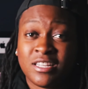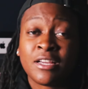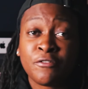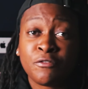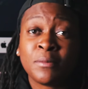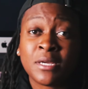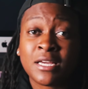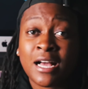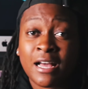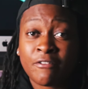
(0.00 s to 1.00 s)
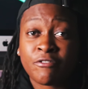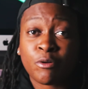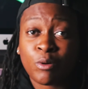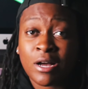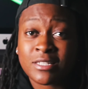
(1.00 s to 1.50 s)
Lucky for me, I have
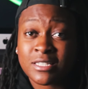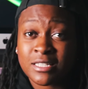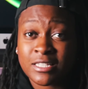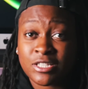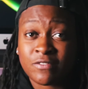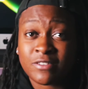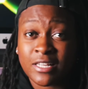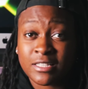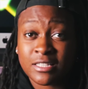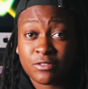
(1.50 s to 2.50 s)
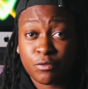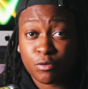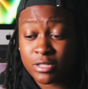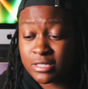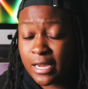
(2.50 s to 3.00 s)
a wide selection of lenses
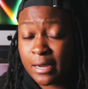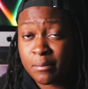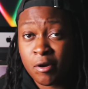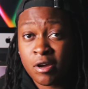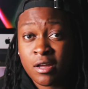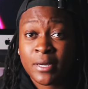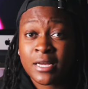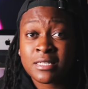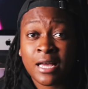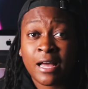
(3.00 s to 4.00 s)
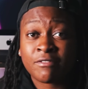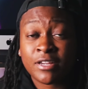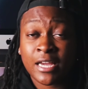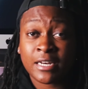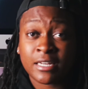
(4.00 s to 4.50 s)
for this camera because I have the
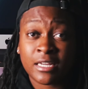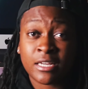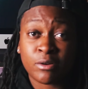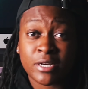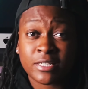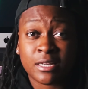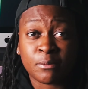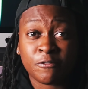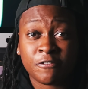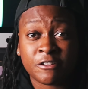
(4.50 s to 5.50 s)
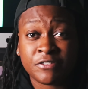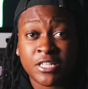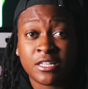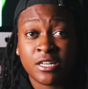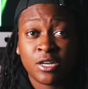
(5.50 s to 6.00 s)
Canon EOS
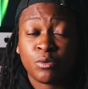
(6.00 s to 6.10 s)
M50,